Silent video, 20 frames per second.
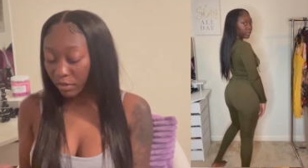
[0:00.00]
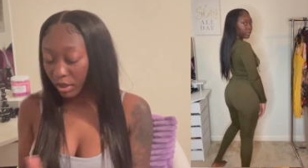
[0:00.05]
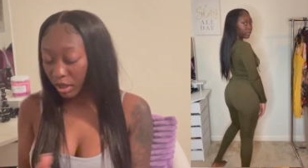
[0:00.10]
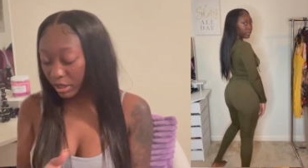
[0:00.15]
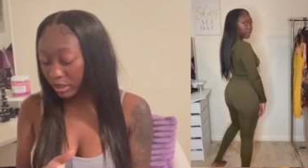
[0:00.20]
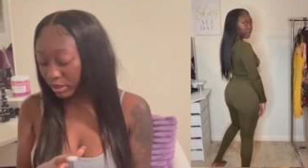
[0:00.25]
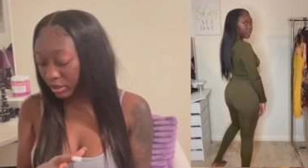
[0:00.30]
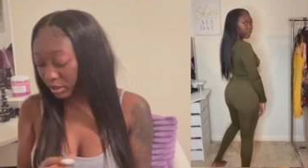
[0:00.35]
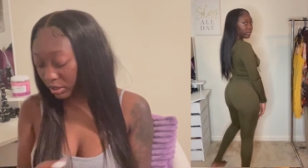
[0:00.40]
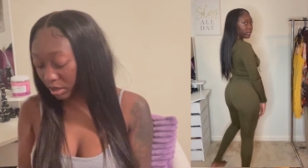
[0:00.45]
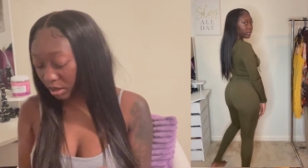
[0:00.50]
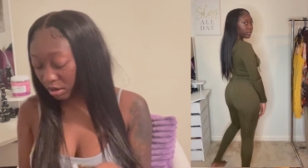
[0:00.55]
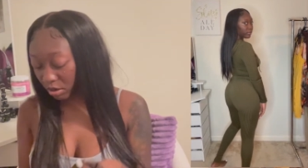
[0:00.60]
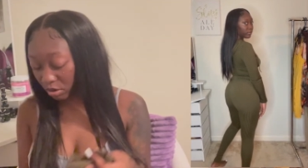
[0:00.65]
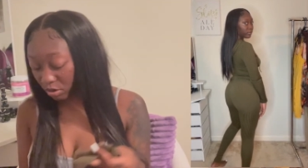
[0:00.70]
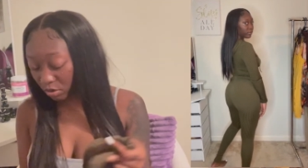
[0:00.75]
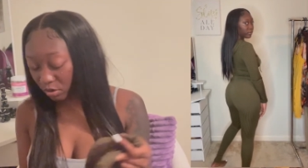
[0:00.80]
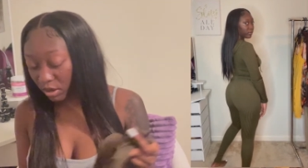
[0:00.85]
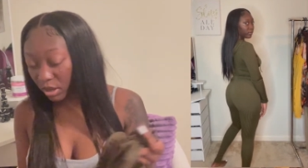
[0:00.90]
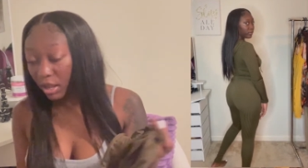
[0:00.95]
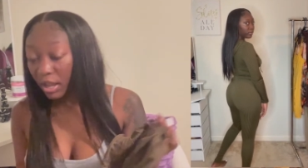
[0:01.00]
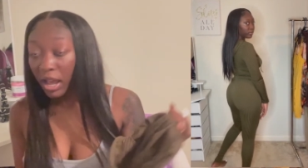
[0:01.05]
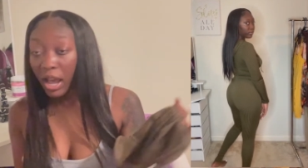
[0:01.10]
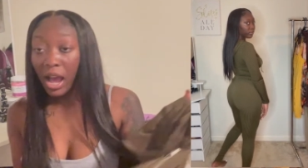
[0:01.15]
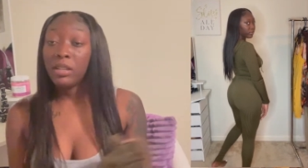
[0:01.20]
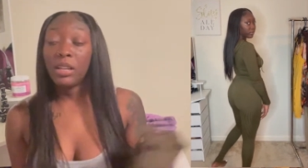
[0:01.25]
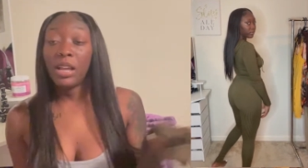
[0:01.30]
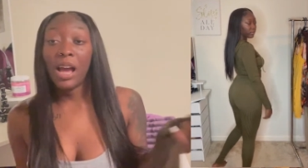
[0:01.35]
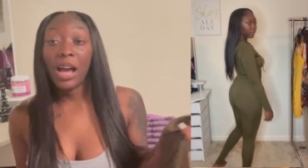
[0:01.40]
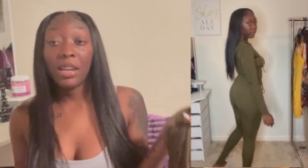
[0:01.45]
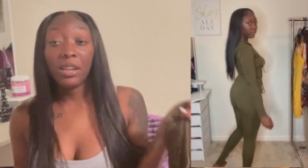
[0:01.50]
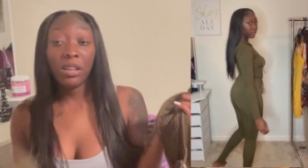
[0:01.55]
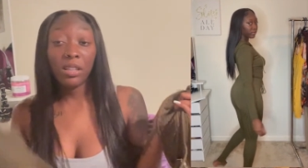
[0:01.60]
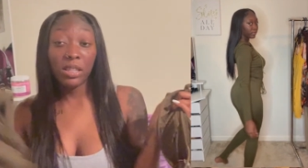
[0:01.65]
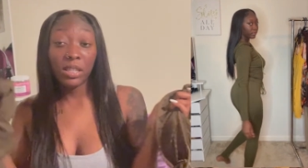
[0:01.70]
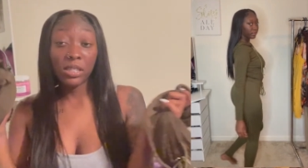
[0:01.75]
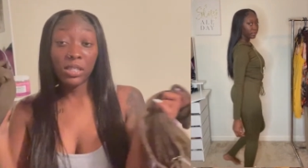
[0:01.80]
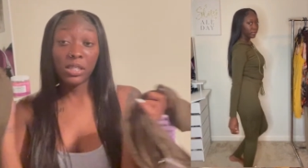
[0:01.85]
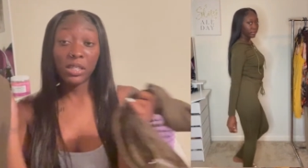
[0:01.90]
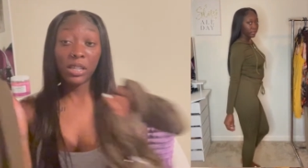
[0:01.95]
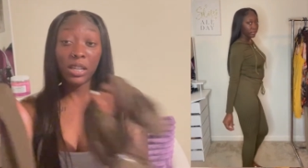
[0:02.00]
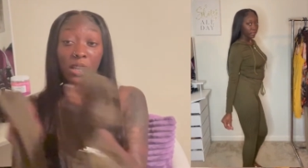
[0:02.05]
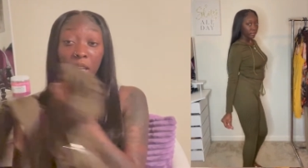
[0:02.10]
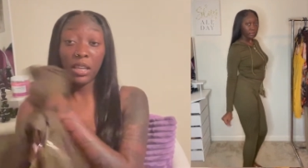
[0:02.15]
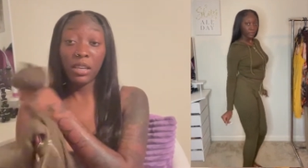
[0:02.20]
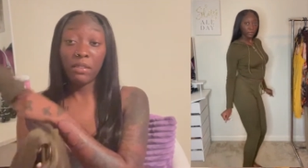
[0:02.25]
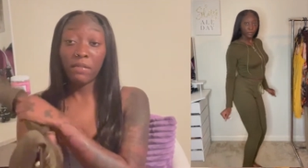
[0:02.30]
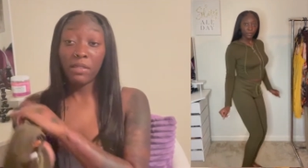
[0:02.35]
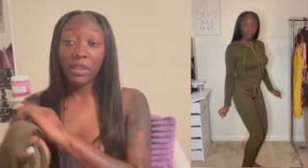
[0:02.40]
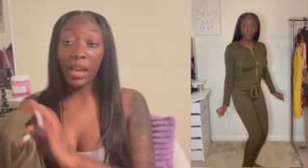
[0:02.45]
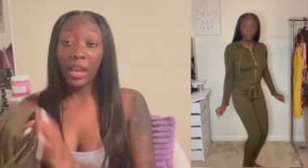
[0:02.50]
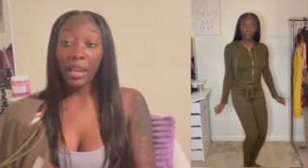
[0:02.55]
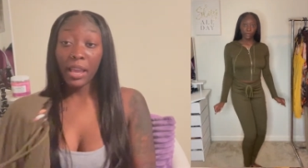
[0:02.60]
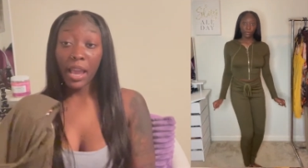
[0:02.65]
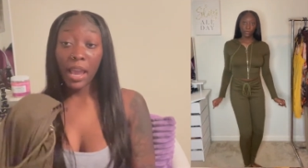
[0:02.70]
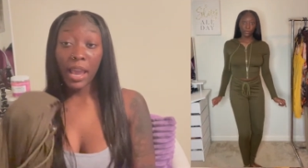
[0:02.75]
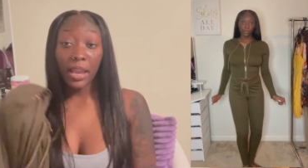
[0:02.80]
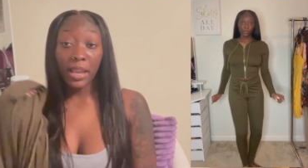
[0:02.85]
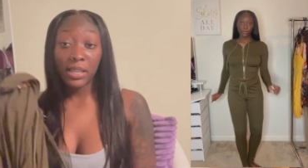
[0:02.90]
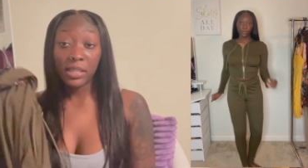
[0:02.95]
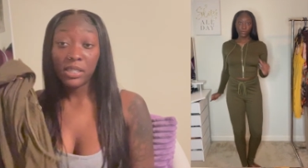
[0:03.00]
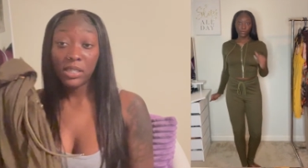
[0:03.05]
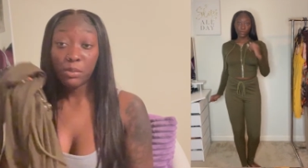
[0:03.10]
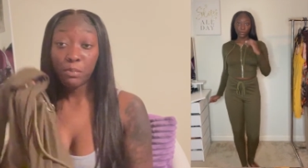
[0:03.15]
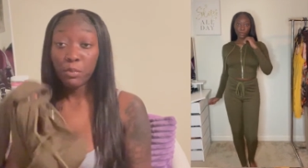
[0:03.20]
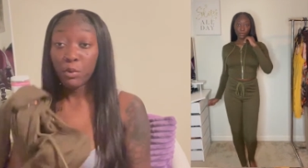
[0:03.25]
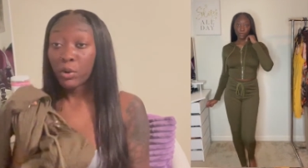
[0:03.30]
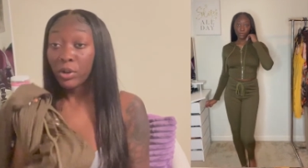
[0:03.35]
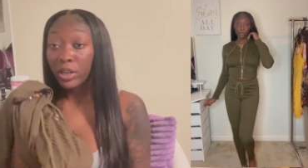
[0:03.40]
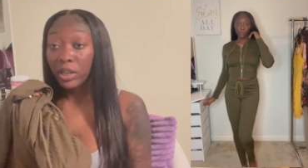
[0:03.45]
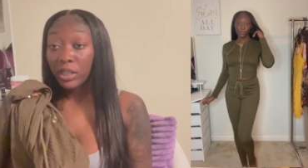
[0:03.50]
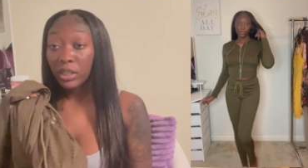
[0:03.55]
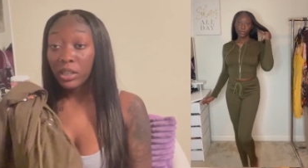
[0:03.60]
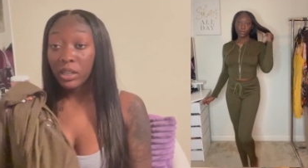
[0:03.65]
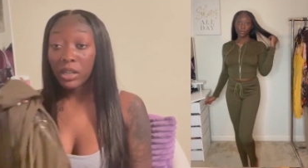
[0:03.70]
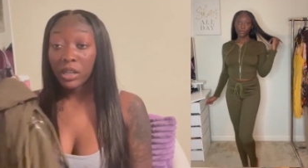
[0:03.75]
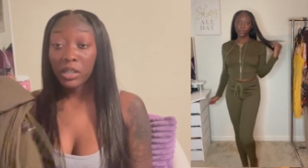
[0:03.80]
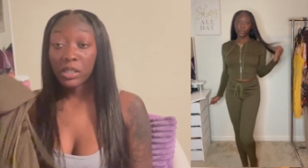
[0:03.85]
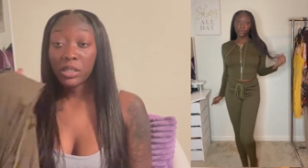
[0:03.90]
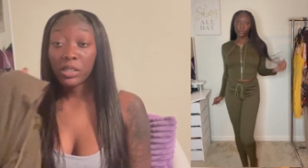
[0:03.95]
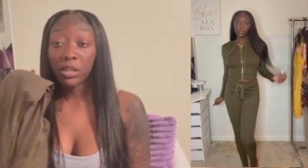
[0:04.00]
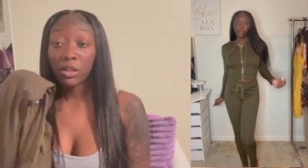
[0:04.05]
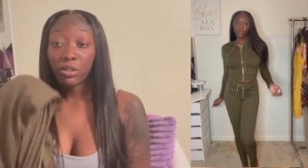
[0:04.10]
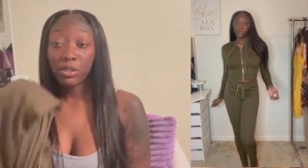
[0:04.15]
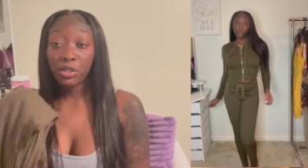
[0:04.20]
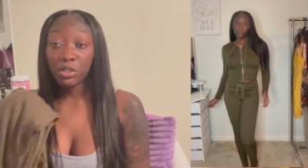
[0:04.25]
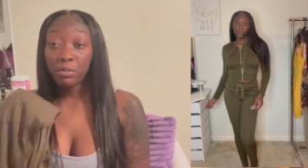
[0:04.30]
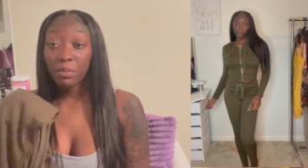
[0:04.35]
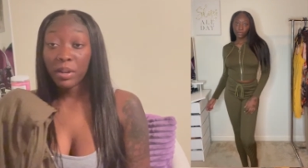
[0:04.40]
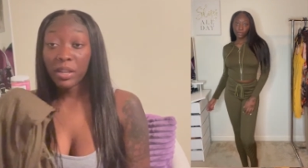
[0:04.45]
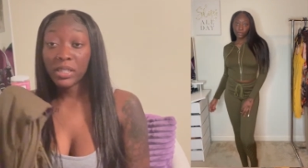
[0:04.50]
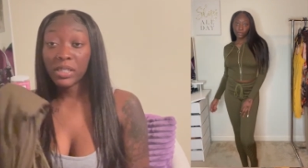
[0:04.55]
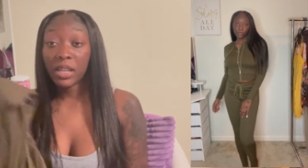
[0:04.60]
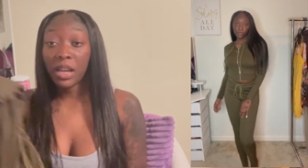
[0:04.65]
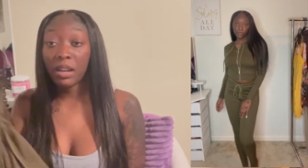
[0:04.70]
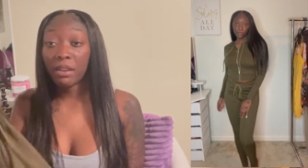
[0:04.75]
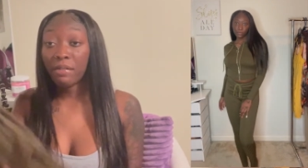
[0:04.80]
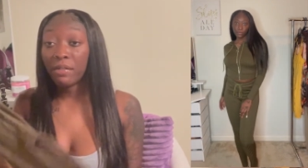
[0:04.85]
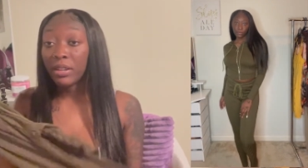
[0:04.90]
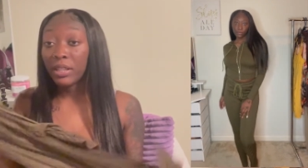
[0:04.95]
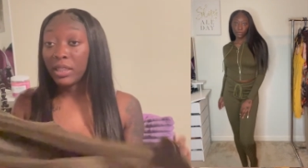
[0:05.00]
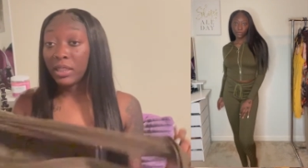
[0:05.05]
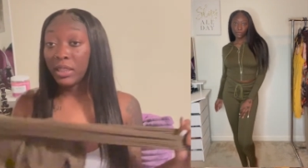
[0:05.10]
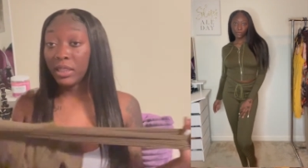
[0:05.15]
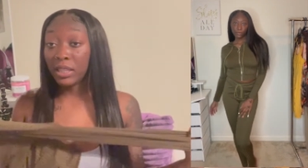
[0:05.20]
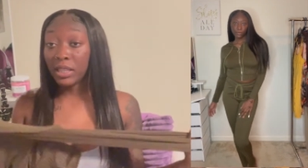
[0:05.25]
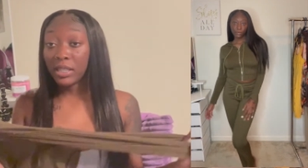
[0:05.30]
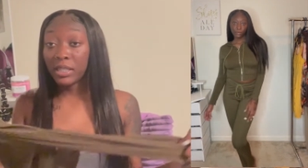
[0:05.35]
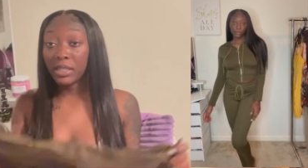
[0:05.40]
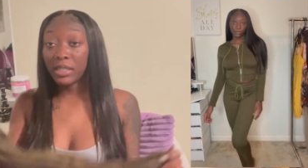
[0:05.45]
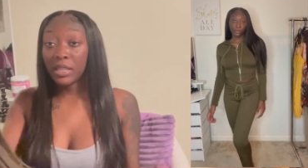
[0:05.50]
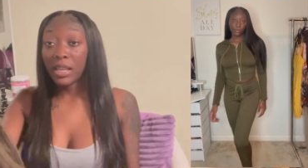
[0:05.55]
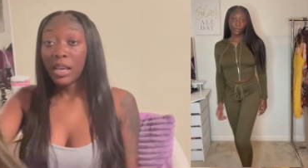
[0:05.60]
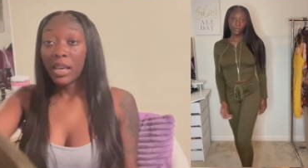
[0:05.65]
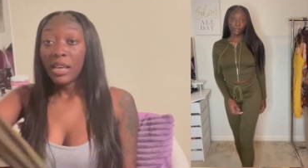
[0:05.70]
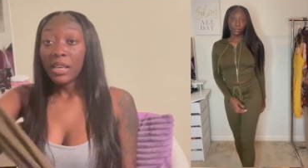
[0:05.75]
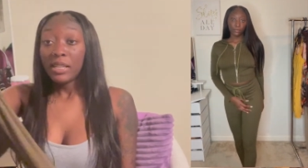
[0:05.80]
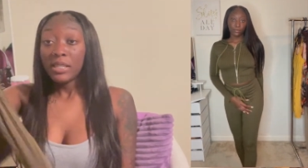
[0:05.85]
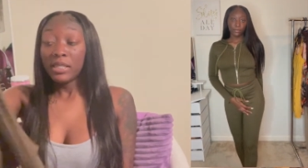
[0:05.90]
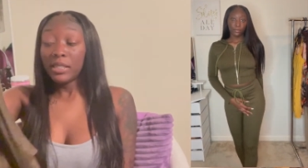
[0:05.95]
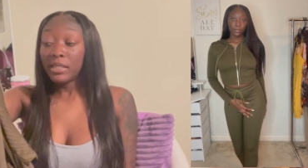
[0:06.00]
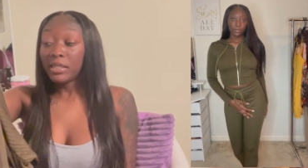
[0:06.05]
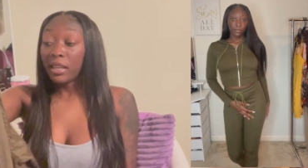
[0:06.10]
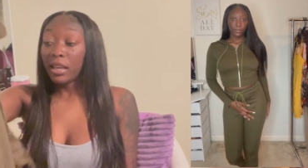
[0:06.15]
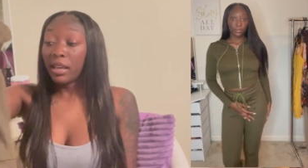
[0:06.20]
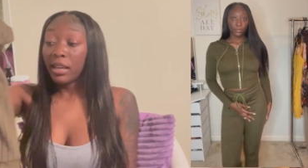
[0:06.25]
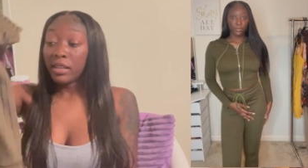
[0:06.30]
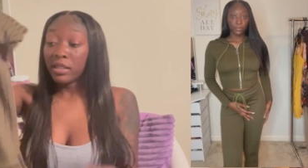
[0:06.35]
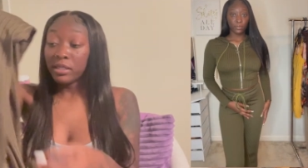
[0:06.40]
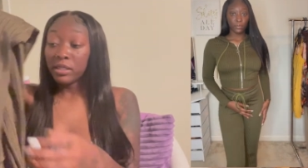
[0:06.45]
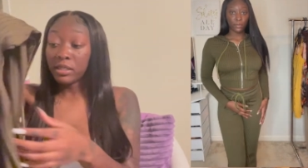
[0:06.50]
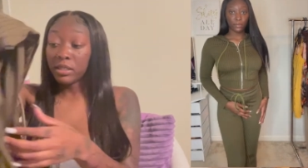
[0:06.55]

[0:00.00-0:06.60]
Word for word: So I know this is gonna give like a sporty look, so super excited for this set.